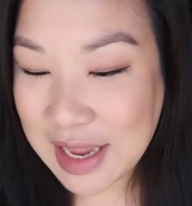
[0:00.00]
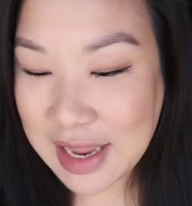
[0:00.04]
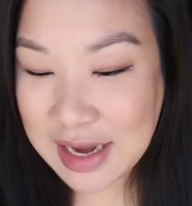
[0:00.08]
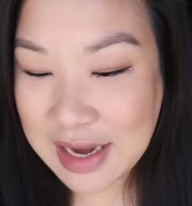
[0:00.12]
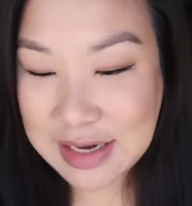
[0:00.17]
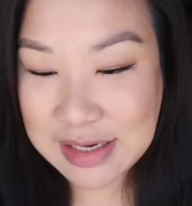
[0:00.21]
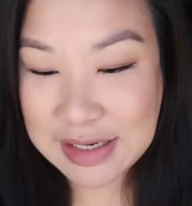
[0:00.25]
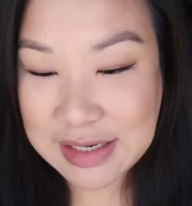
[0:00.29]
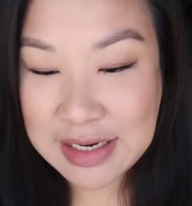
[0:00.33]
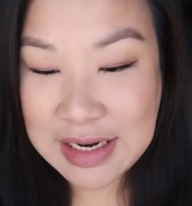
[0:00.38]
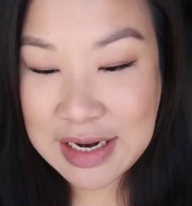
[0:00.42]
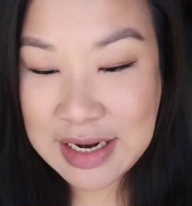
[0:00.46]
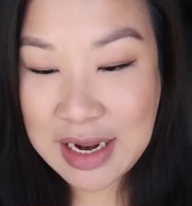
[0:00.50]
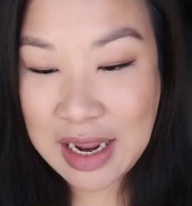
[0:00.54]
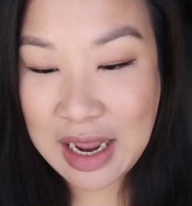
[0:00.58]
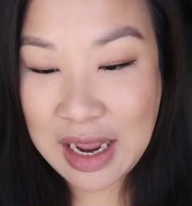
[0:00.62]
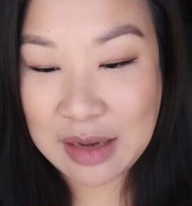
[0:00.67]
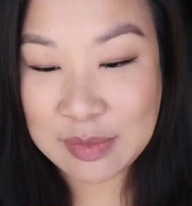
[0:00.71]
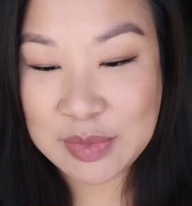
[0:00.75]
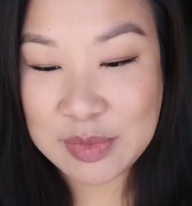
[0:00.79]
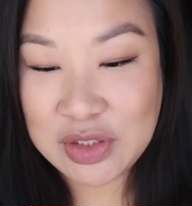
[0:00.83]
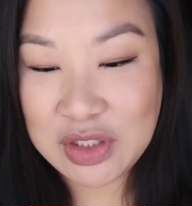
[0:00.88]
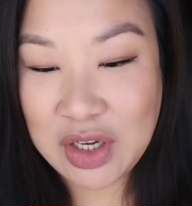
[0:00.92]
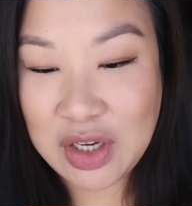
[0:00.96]
And
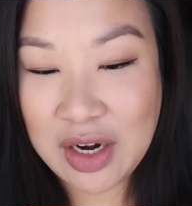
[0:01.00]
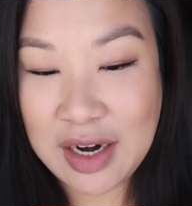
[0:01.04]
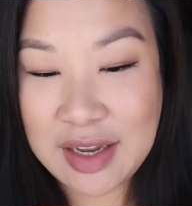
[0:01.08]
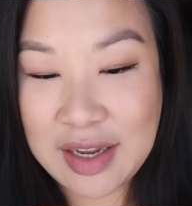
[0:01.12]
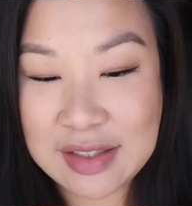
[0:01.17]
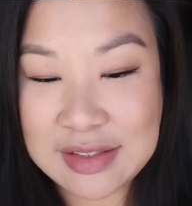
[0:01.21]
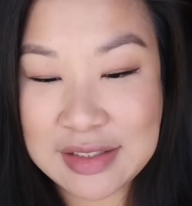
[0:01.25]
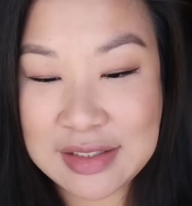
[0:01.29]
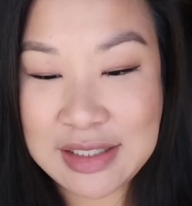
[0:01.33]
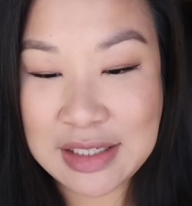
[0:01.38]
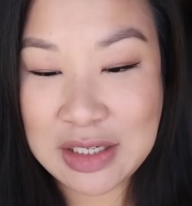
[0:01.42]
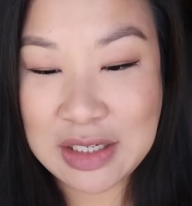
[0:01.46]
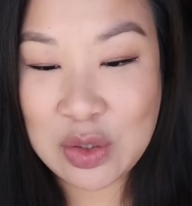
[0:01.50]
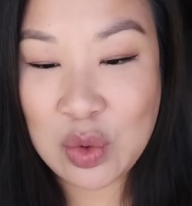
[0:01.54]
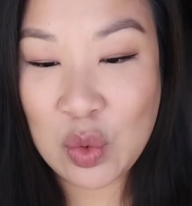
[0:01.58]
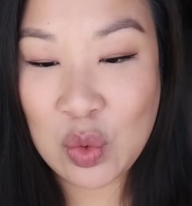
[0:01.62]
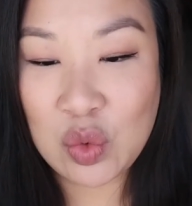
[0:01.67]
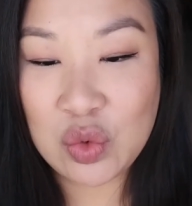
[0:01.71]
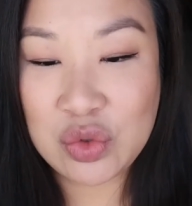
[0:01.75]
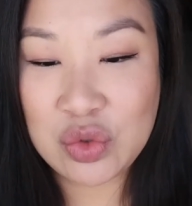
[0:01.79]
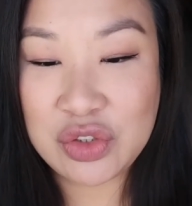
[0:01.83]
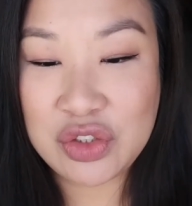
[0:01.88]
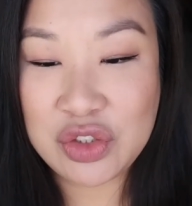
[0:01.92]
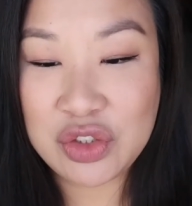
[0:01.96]
I'm sorry, this is like an
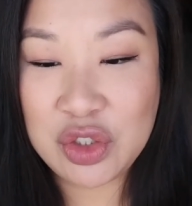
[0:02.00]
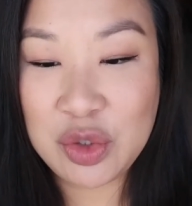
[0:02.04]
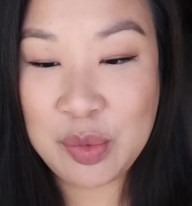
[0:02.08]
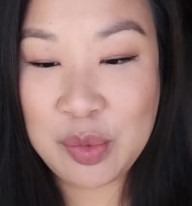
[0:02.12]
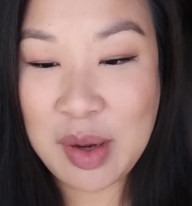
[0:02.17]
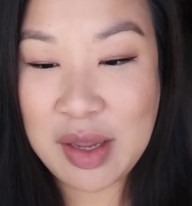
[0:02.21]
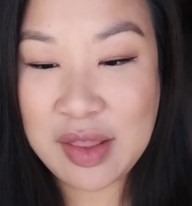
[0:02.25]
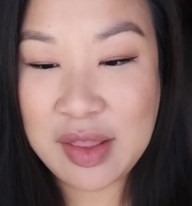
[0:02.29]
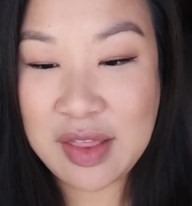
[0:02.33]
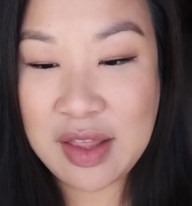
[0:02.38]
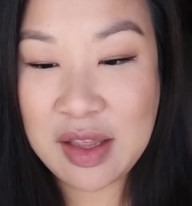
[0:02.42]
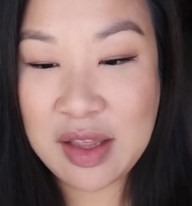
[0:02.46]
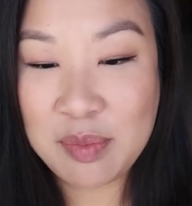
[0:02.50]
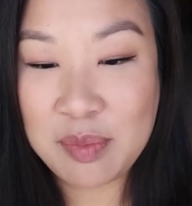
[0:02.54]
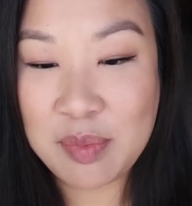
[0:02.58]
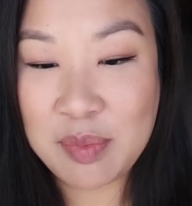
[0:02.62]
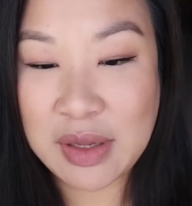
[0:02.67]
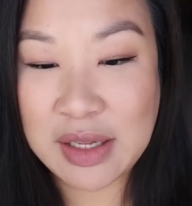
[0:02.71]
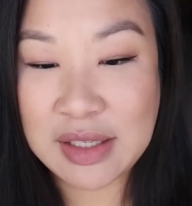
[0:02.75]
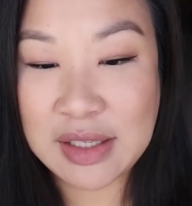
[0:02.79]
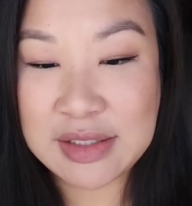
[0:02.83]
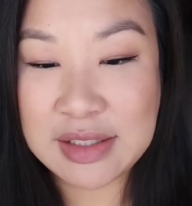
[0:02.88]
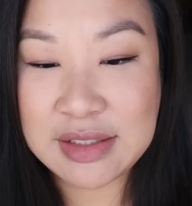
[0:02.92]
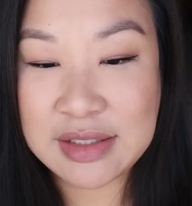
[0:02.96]
old tube, I think,
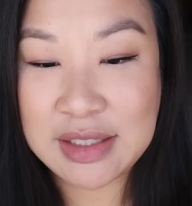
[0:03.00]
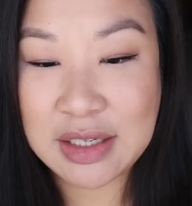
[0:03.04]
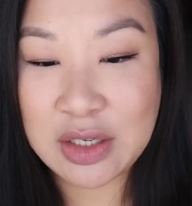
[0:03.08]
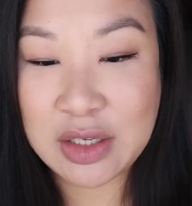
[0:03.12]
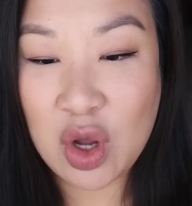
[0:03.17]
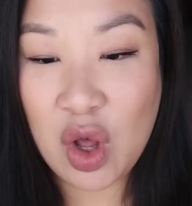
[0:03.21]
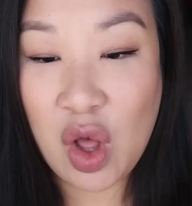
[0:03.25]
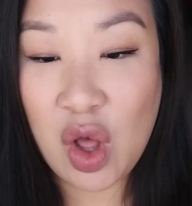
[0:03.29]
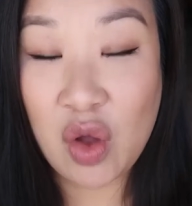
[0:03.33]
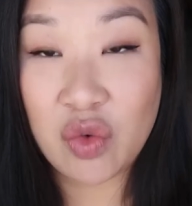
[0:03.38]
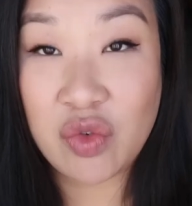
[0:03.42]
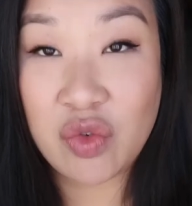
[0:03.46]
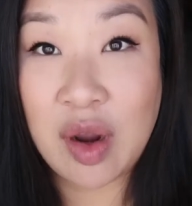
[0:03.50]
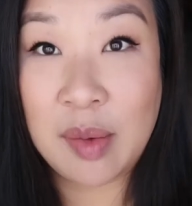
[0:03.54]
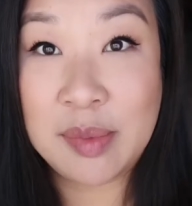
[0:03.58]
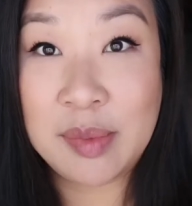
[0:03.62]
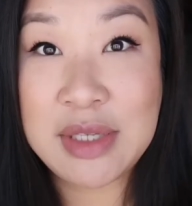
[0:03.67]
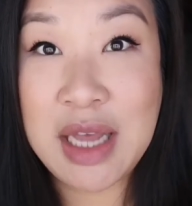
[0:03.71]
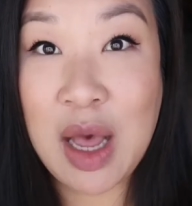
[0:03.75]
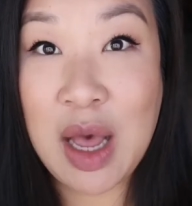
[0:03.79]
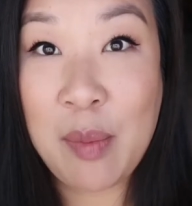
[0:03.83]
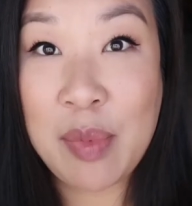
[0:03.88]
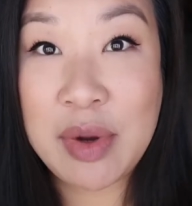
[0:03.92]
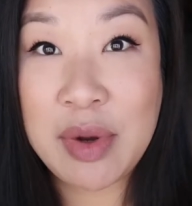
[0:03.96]
because it's like all
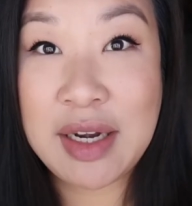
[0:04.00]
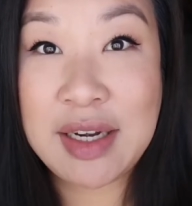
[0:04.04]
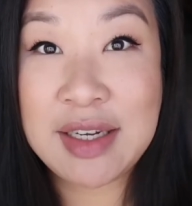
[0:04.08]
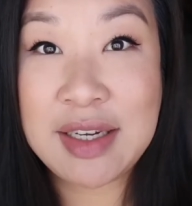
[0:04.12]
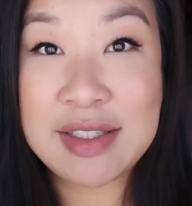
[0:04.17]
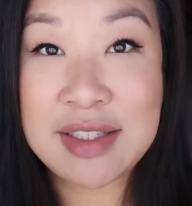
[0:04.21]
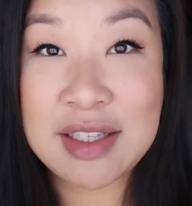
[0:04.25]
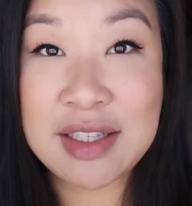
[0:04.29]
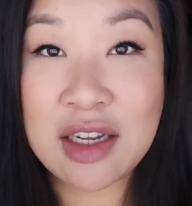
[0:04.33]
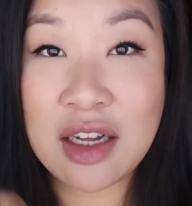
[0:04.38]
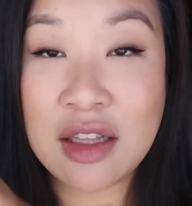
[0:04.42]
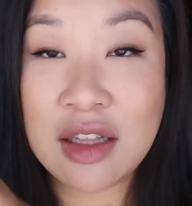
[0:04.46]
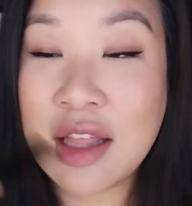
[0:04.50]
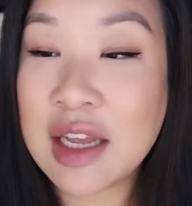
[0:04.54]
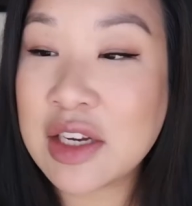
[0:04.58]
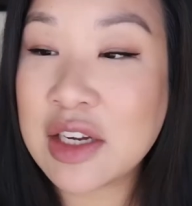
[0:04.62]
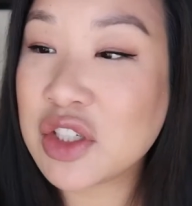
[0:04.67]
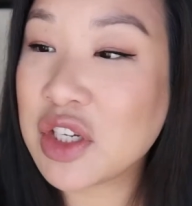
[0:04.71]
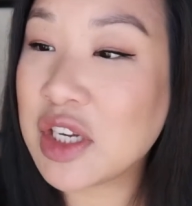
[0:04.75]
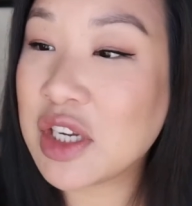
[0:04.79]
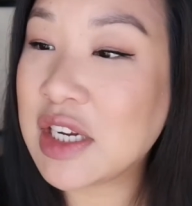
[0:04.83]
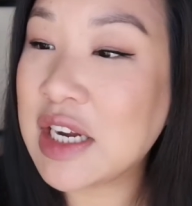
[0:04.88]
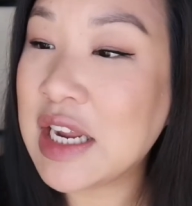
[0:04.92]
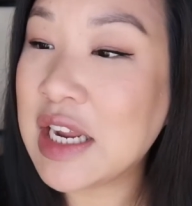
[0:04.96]
rubbed out, but it is the
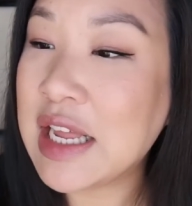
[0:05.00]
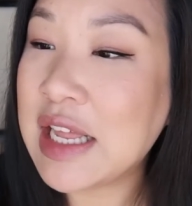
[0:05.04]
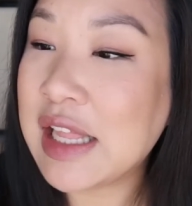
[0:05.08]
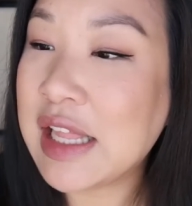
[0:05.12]
Collection